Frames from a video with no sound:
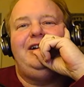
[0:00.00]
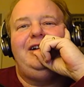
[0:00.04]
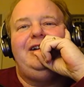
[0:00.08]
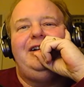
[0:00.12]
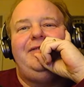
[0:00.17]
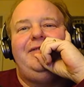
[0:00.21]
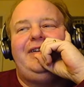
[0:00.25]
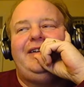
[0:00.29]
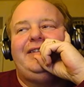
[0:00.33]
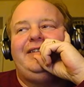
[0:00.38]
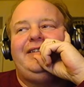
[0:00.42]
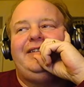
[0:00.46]

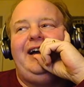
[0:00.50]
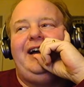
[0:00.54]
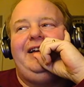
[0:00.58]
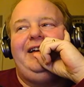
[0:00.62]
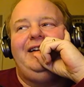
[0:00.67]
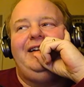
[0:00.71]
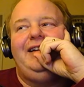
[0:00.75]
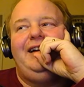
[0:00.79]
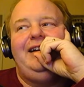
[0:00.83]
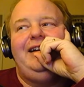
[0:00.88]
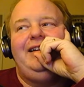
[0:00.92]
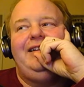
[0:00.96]
fact,
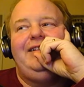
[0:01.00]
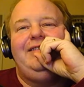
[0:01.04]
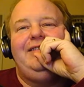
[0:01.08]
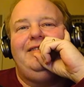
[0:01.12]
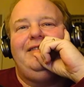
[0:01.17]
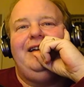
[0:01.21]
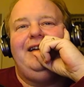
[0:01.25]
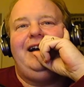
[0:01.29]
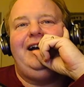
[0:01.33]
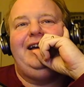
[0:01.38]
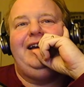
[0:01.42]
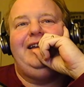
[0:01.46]

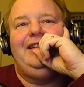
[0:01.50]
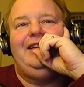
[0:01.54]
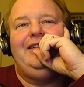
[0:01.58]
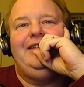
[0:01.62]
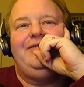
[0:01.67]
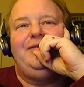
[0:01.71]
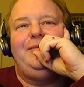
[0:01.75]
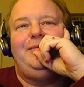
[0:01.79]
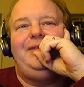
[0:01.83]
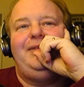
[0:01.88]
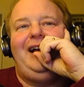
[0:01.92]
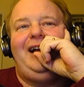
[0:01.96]
I
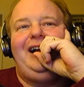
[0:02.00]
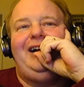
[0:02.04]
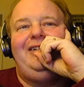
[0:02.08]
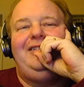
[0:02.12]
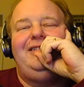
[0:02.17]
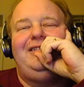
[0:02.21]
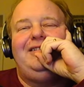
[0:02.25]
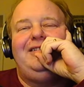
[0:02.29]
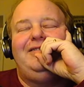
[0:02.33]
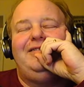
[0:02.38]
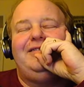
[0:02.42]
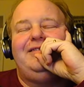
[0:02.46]
from
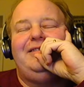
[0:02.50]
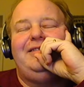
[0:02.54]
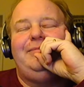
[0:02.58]
now,